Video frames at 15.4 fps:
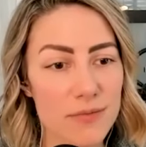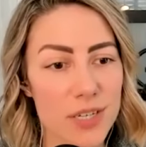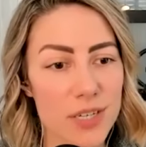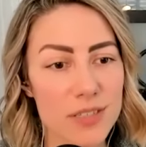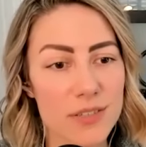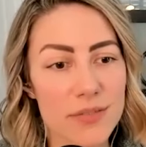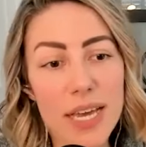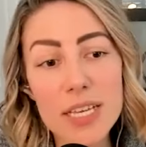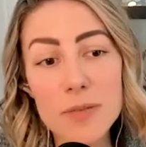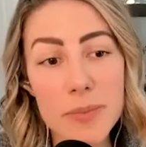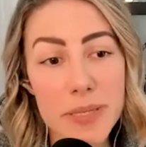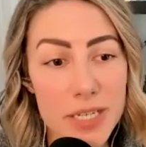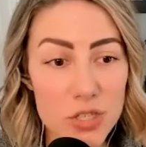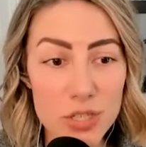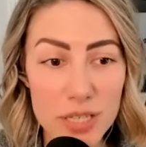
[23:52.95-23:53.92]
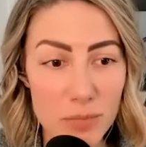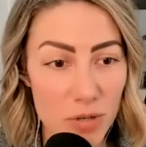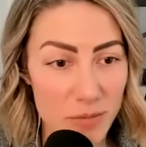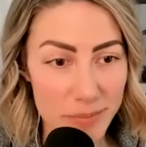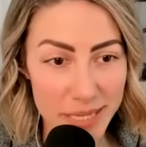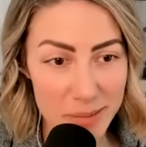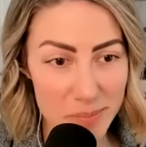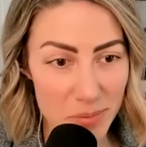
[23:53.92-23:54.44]
front of exponentially more
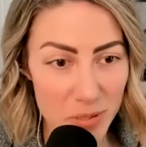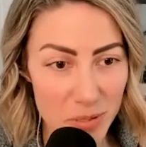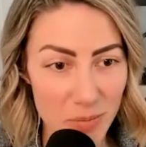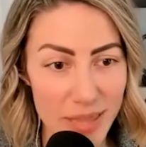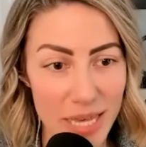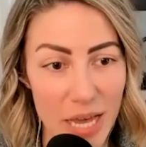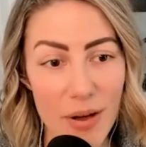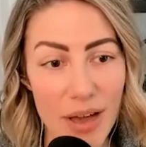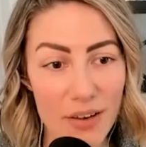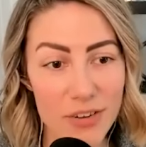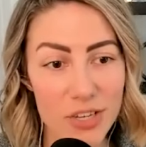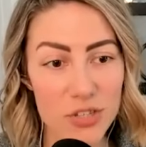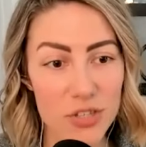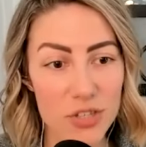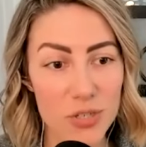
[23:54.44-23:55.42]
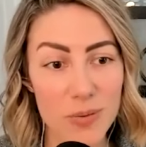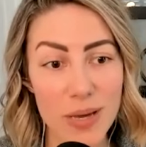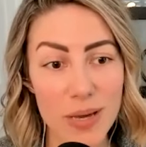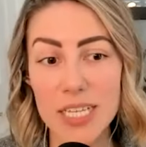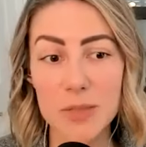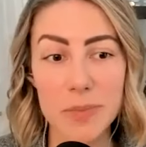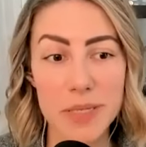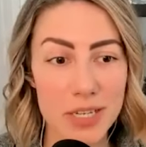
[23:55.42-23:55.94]
people without having to do
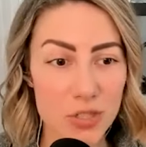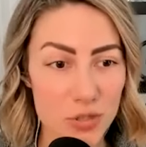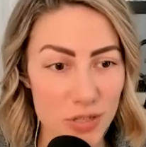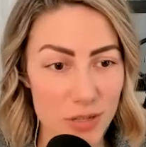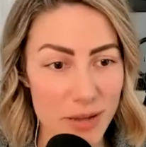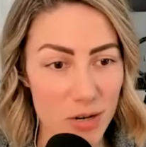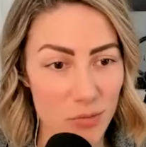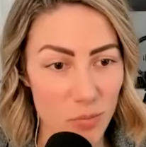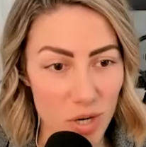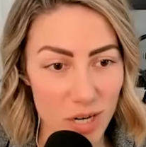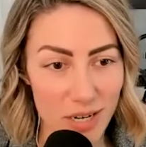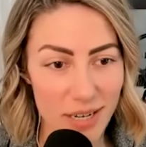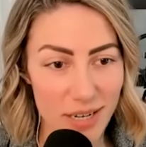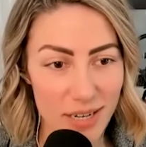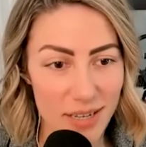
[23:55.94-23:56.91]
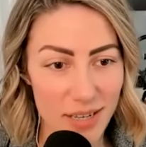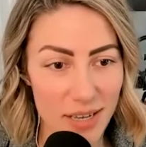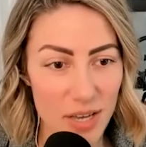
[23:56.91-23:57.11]
exponential amount of work.